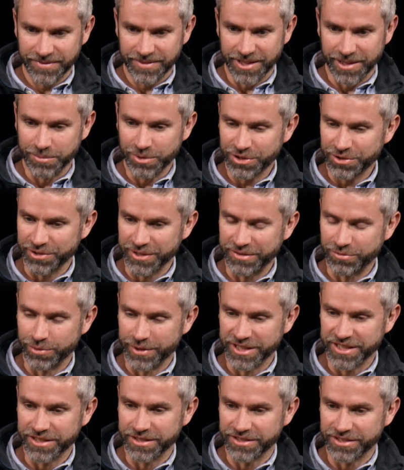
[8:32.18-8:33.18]
not sure I give
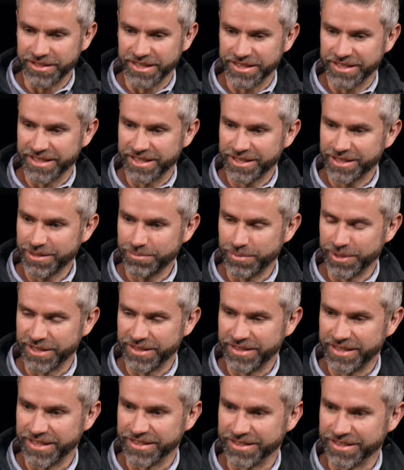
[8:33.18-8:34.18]
one concise answer,
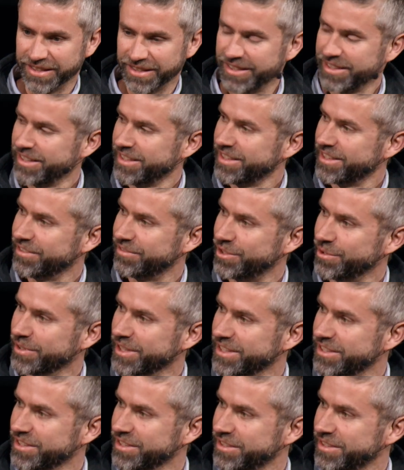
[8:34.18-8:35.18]
but there's a few
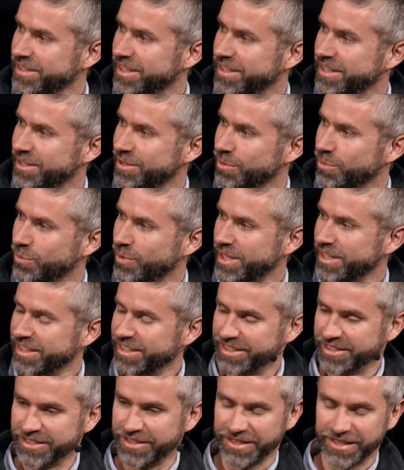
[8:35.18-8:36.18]
answers. One
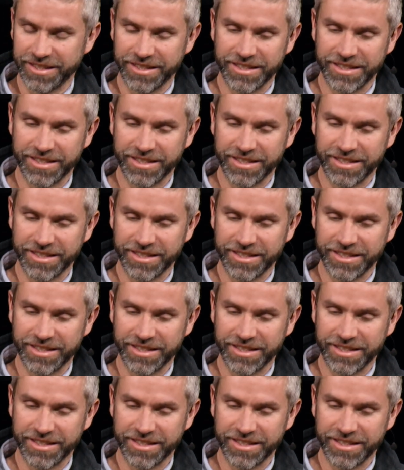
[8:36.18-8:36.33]
is